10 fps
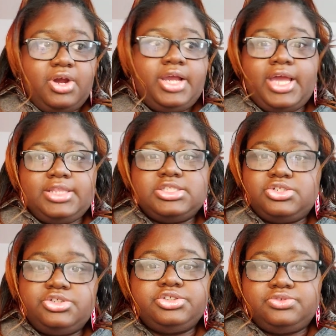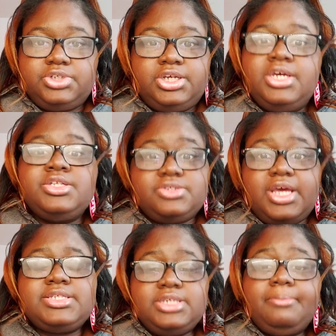got the surgery. So
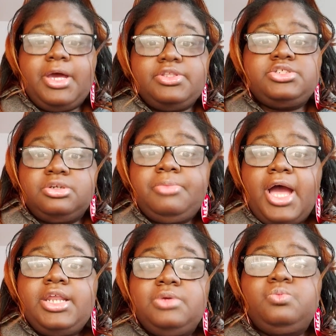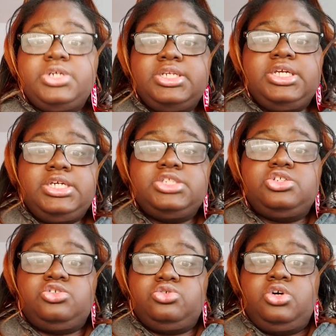that's the amount that your body would need
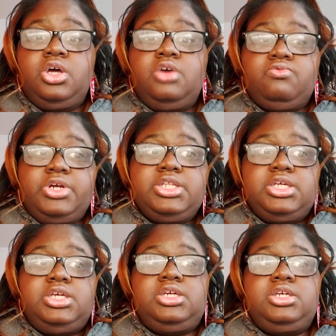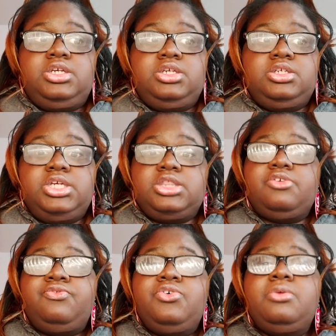to really get the
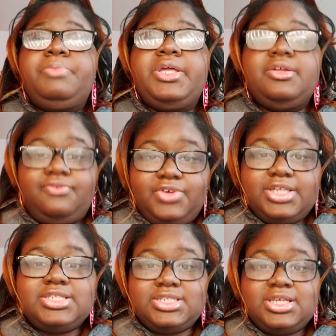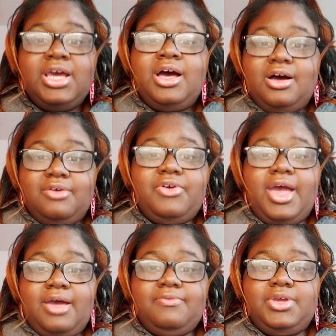full benefits of
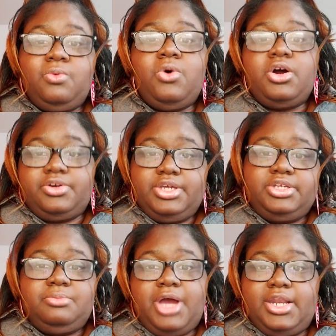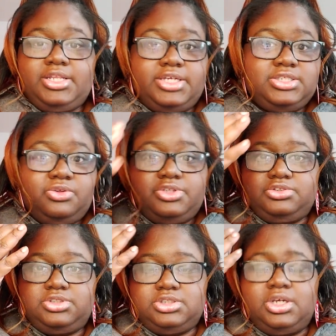having water in your body. Like, so
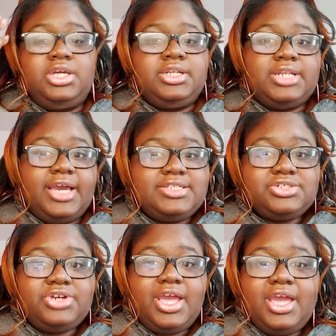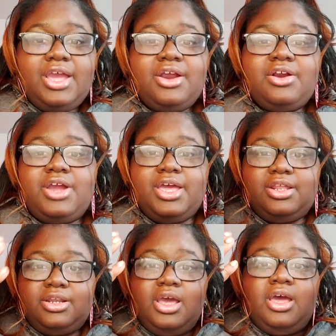the nicer hair and